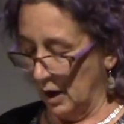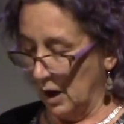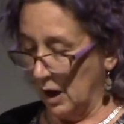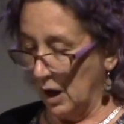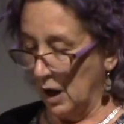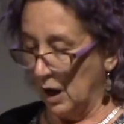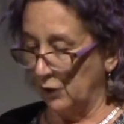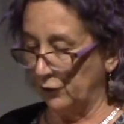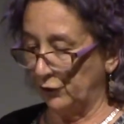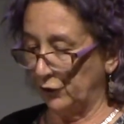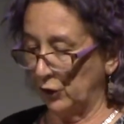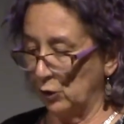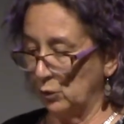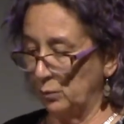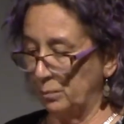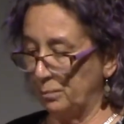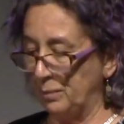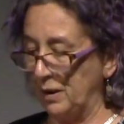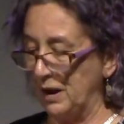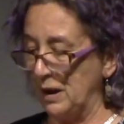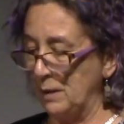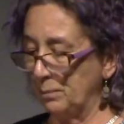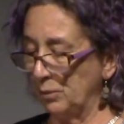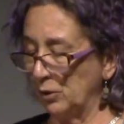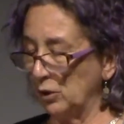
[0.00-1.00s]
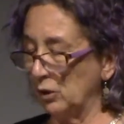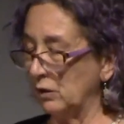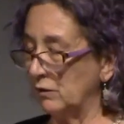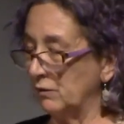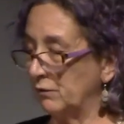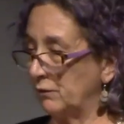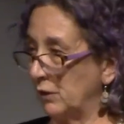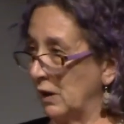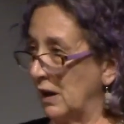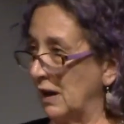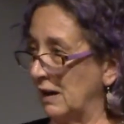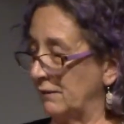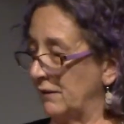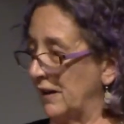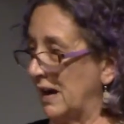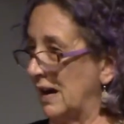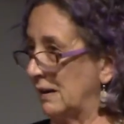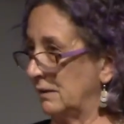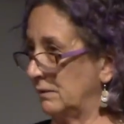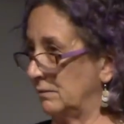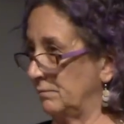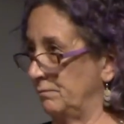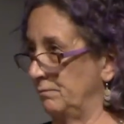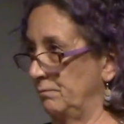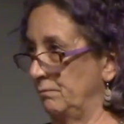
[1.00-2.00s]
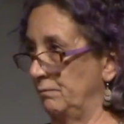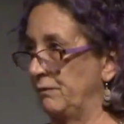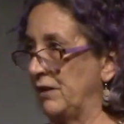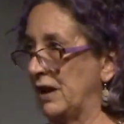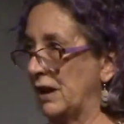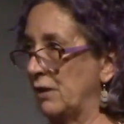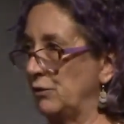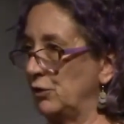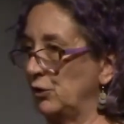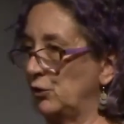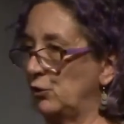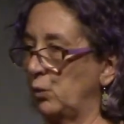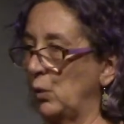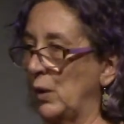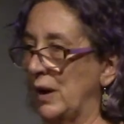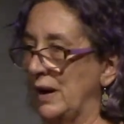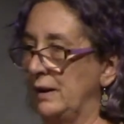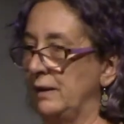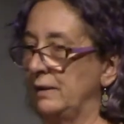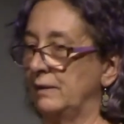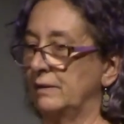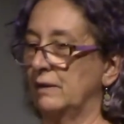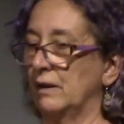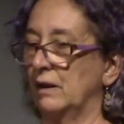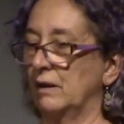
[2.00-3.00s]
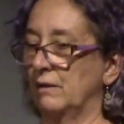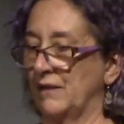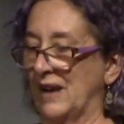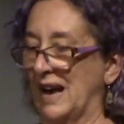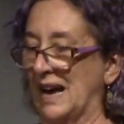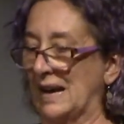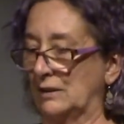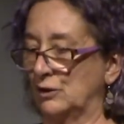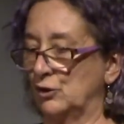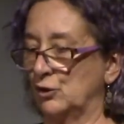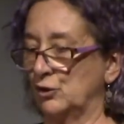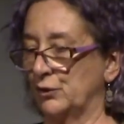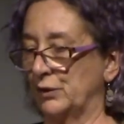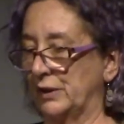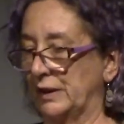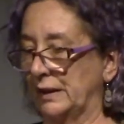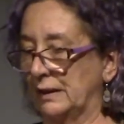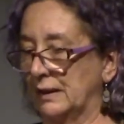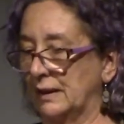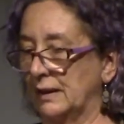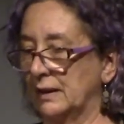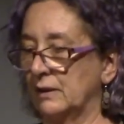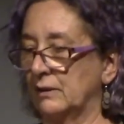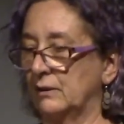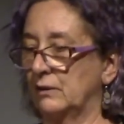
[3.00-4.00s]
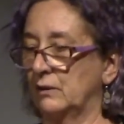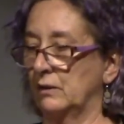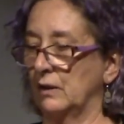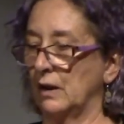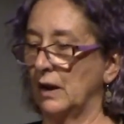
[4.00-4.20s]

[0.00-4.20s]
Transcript: So people have, have had various ways of answering this.